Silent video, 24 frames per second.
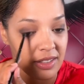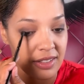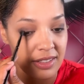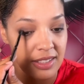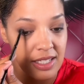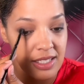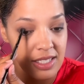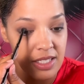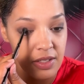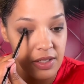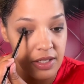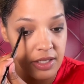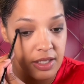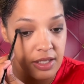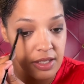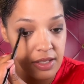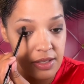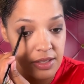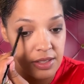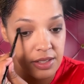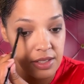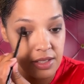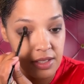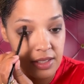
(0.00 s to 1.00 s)
That's how it
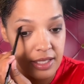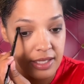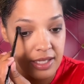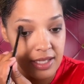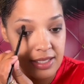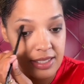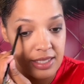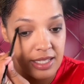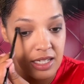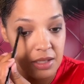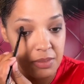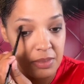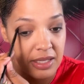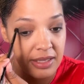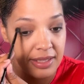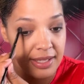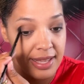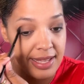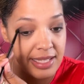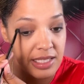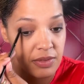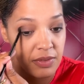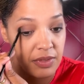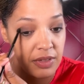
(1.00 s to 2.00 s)
goes though. Like I said in my
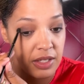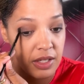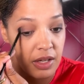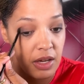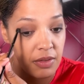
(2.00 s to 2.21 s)
last video,